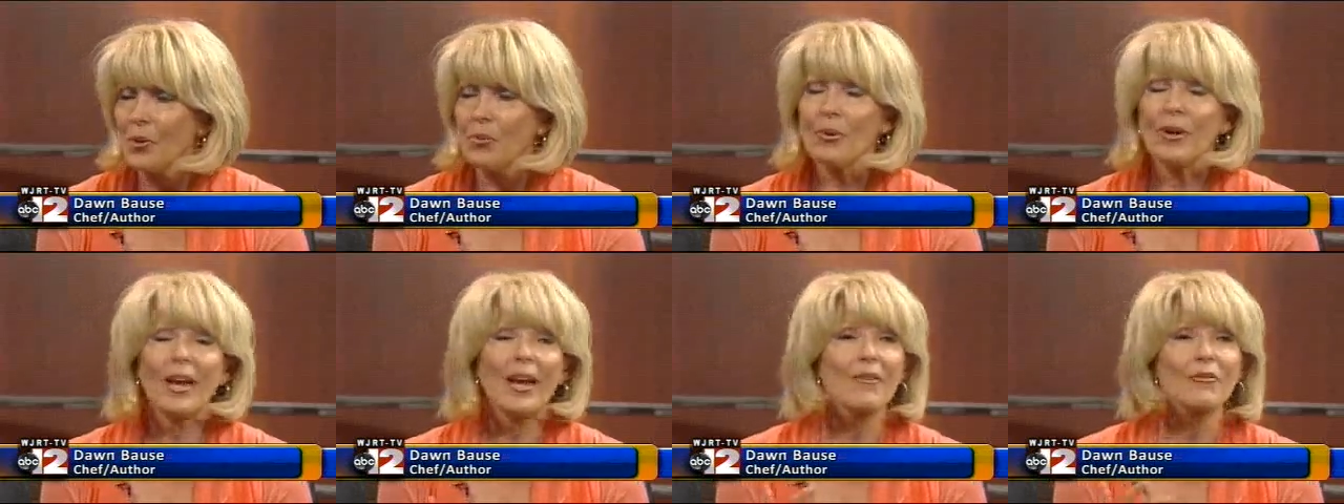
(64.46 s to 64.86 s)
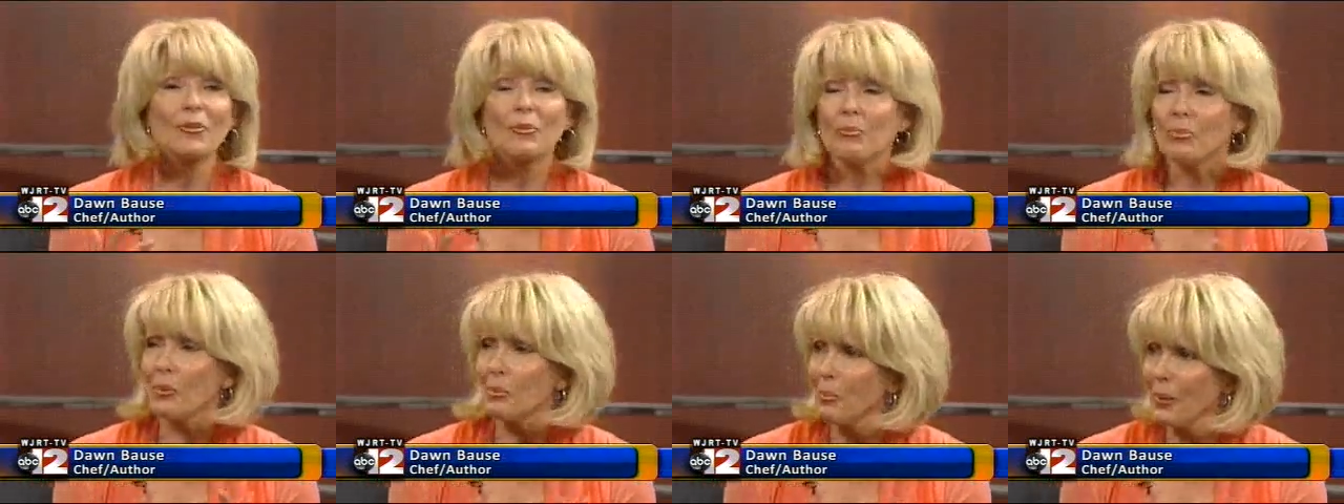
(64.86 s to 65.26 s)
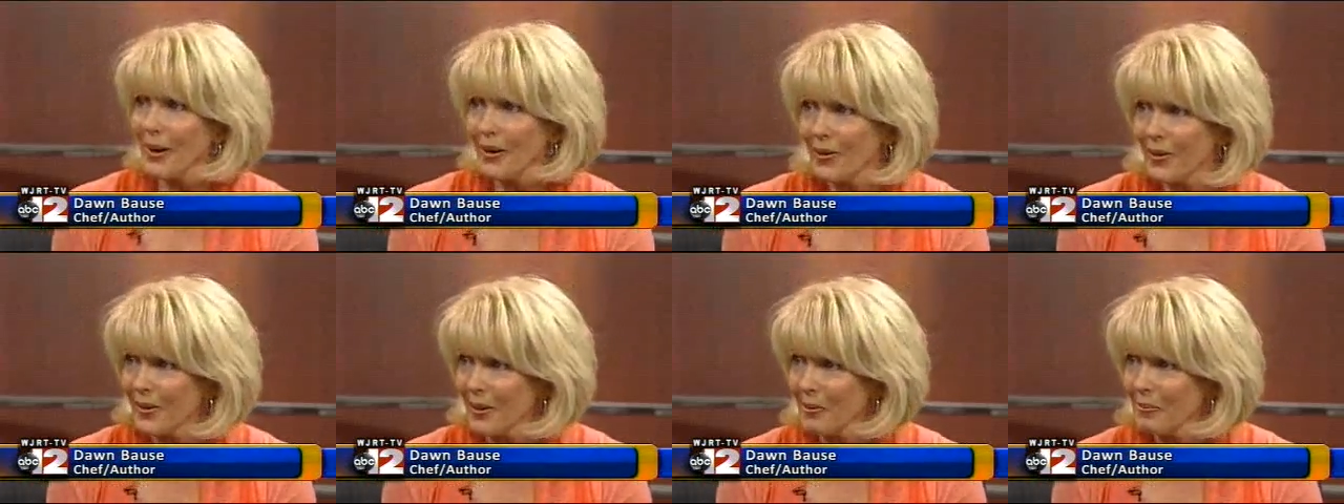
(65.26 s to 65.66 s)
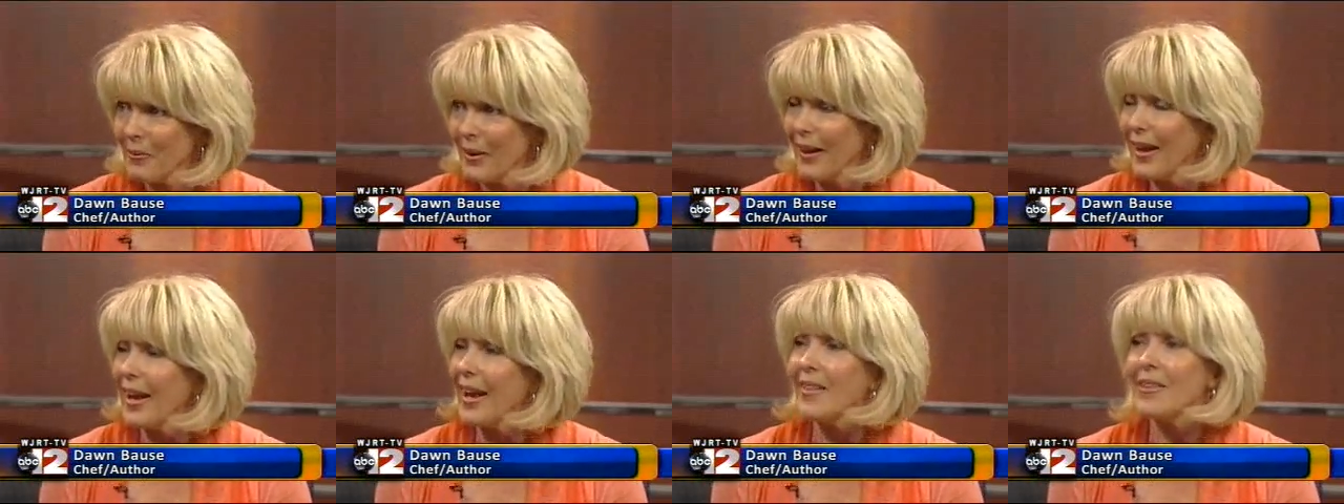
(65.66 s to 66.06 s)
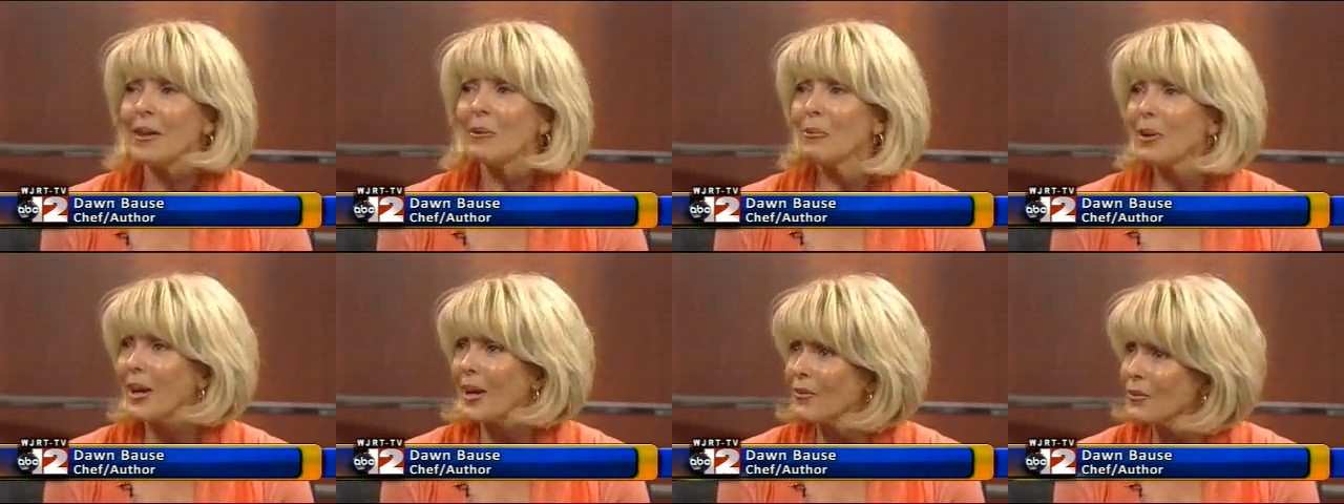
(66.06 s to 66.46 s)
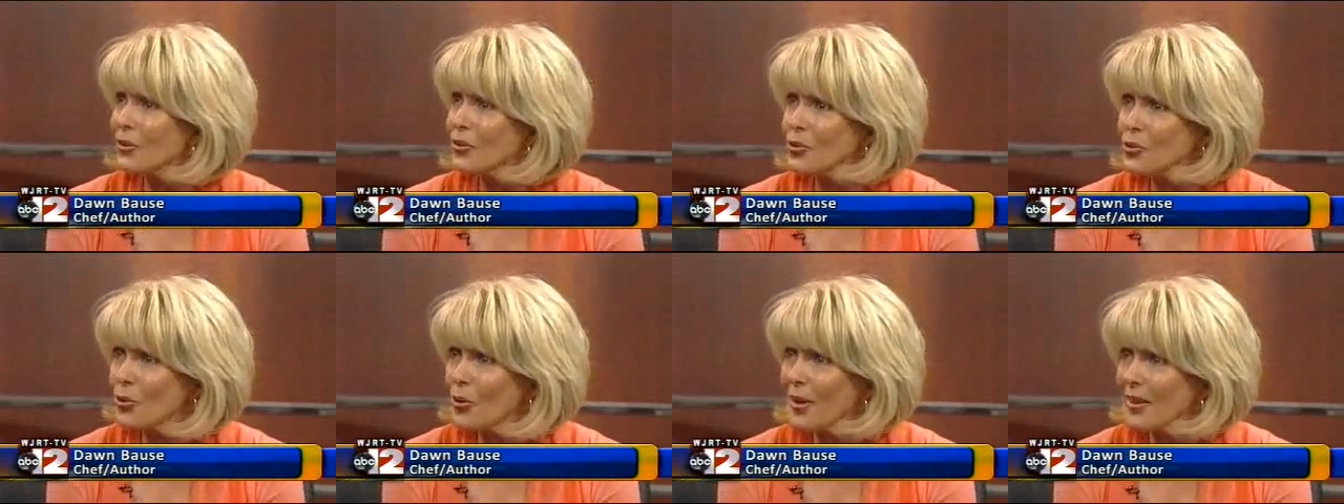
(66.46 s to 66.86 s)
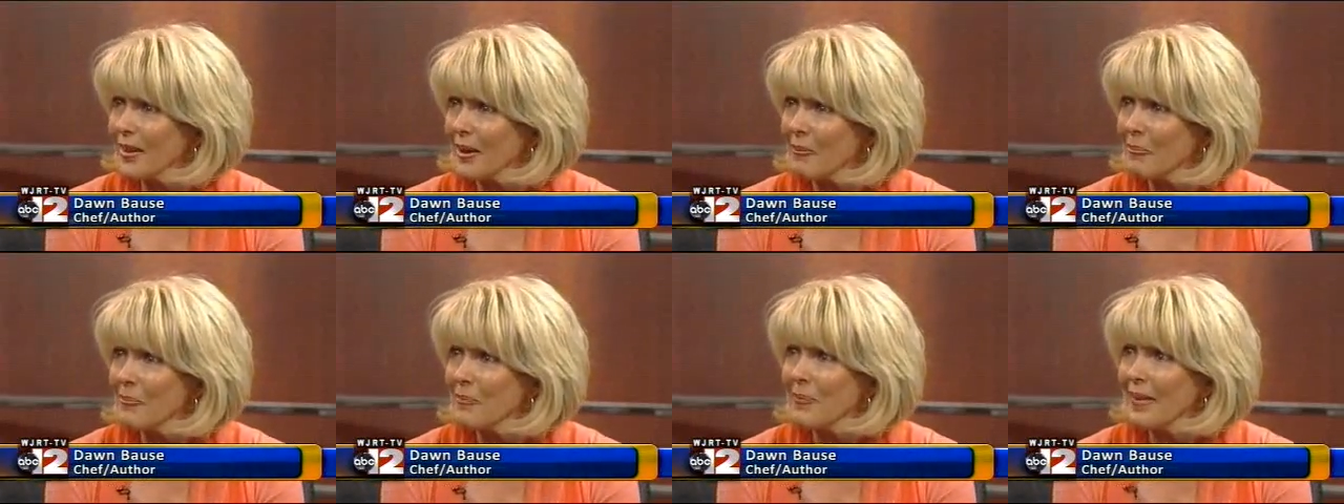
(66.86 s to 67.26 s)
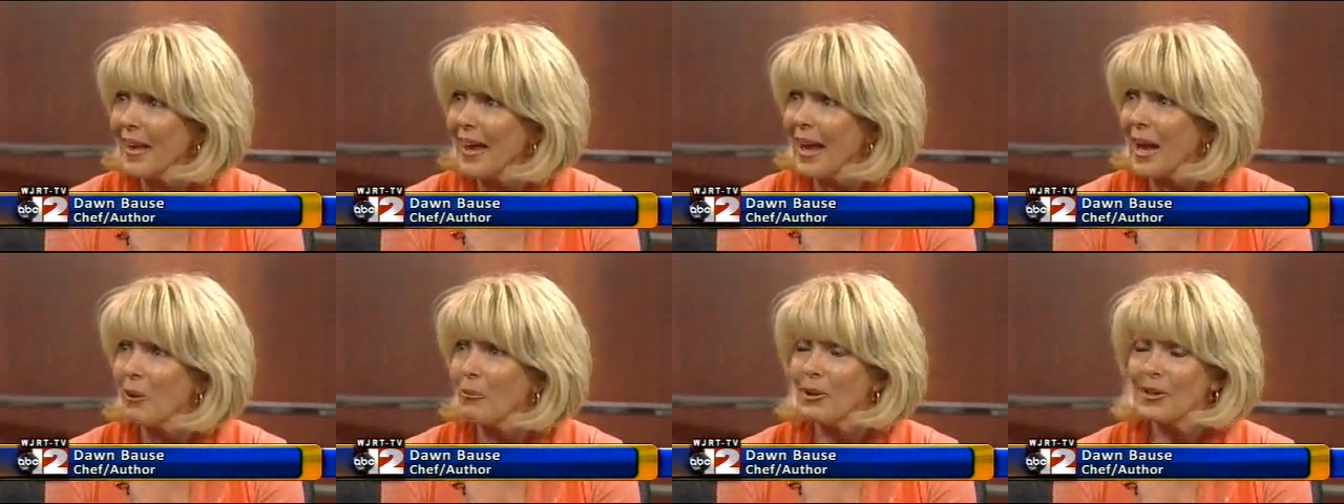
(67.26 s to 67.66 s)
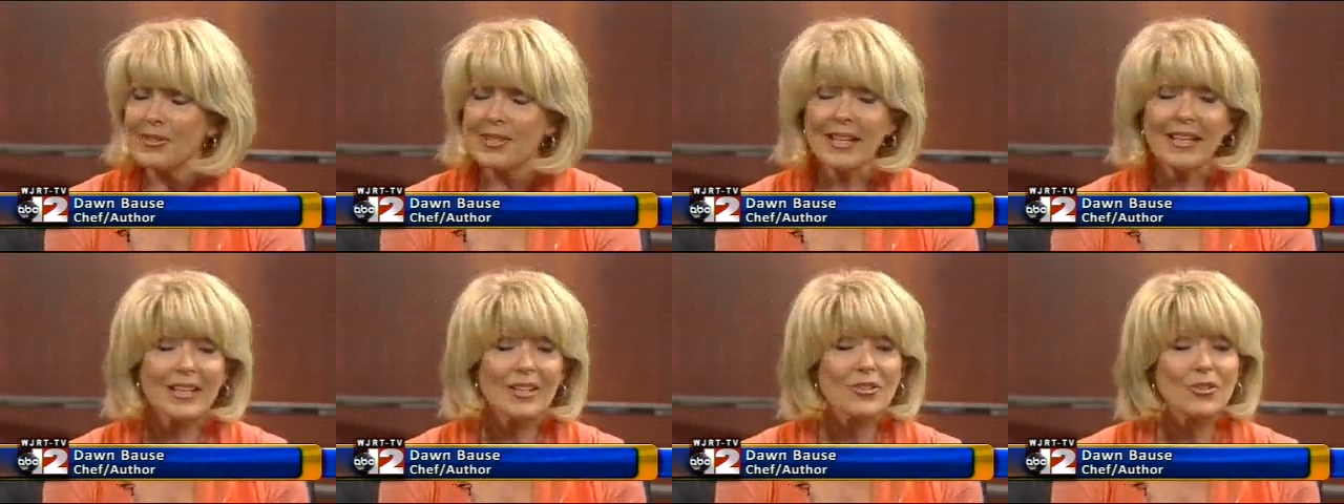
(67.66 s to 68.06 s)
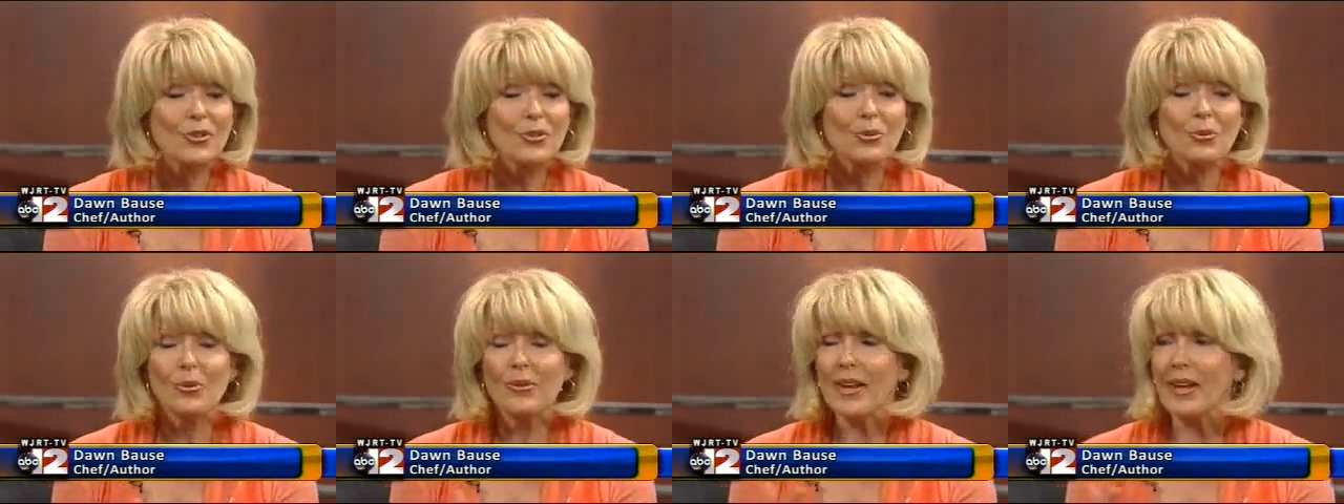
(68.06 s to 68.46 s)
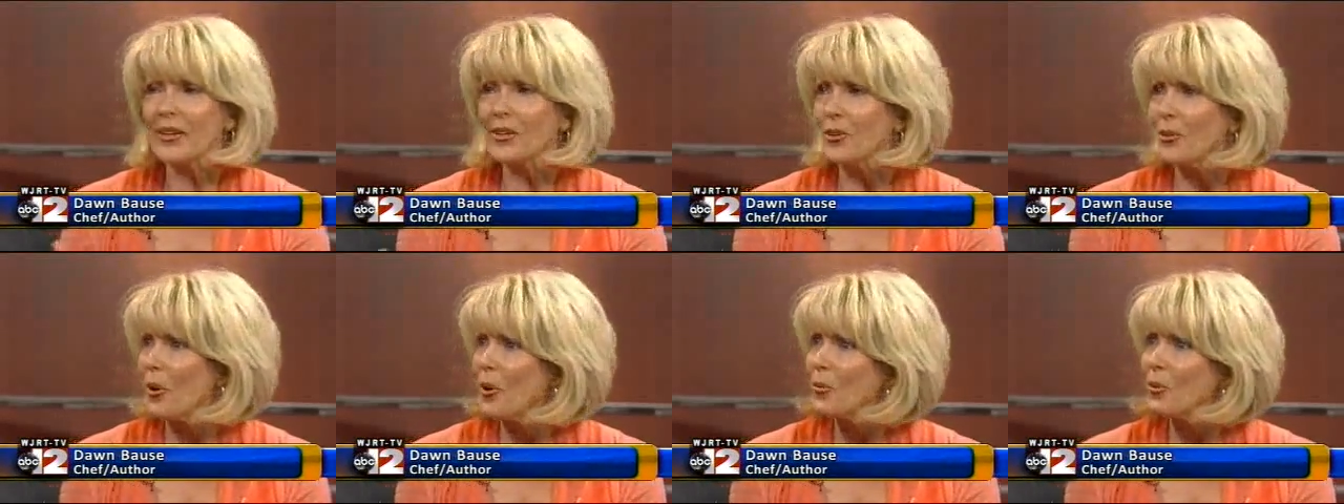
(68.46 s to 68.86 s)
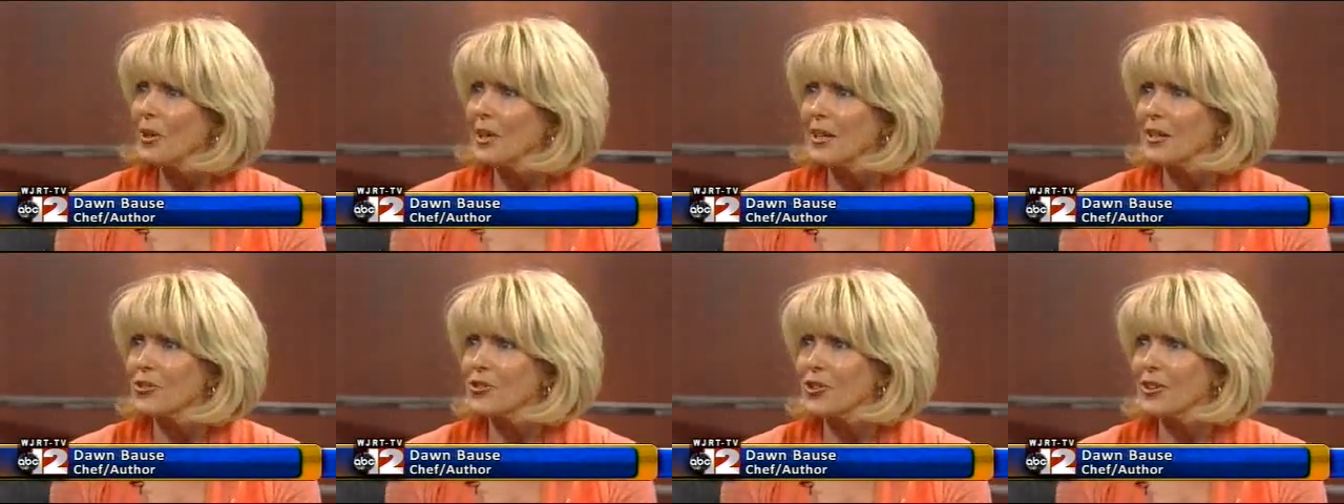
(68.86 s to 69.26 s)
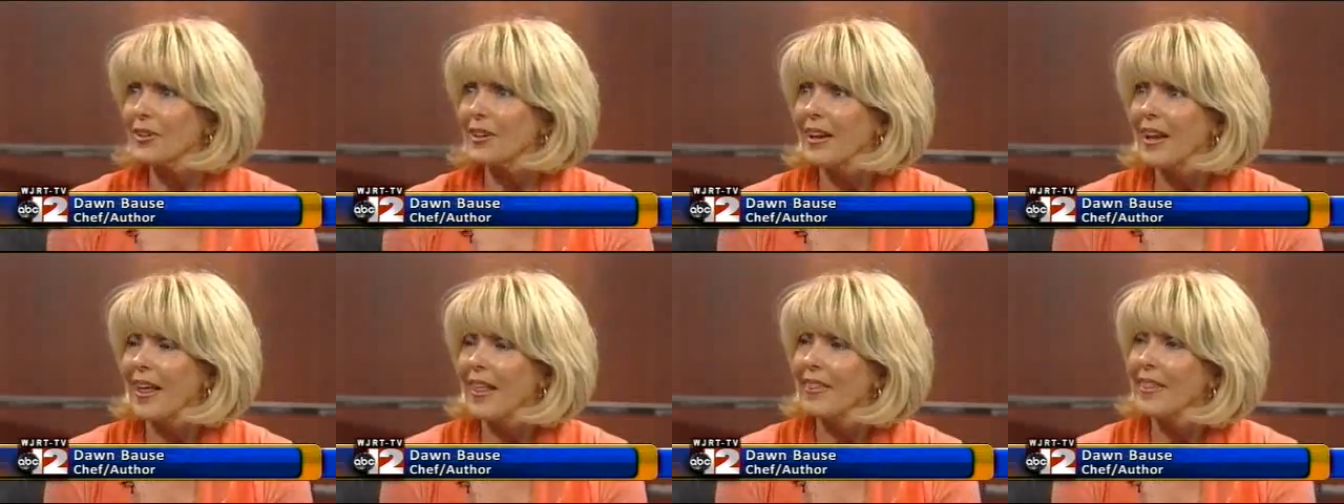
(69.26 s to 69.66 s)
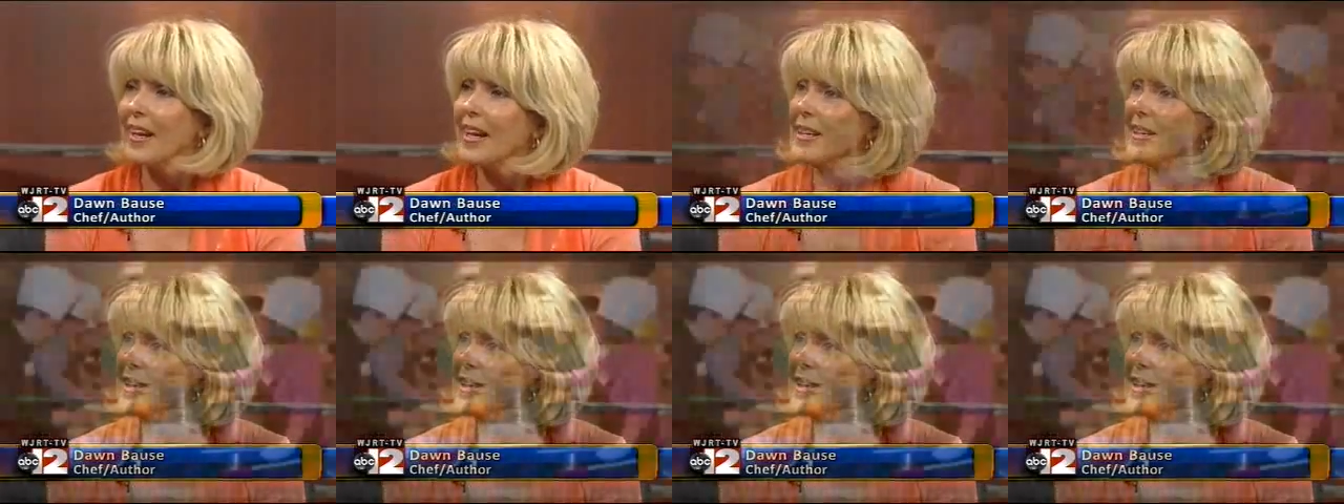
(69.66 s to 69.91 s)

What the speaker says: We have to prepare them, and then we have to enjoy them. And once I get you doing that in your own kitchen, then I